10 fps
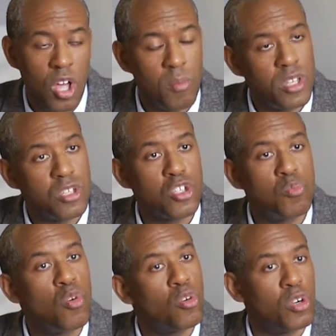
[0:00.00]
But there's a
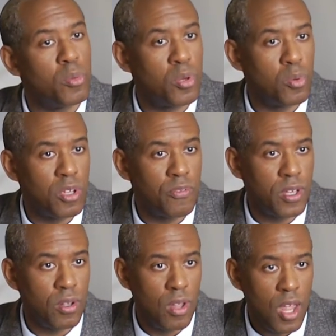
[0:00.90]
small group who we
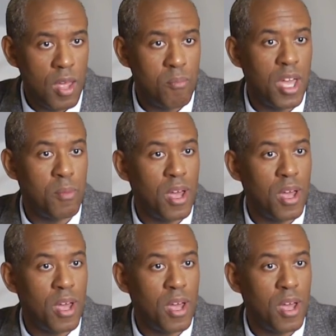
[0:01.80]
feel may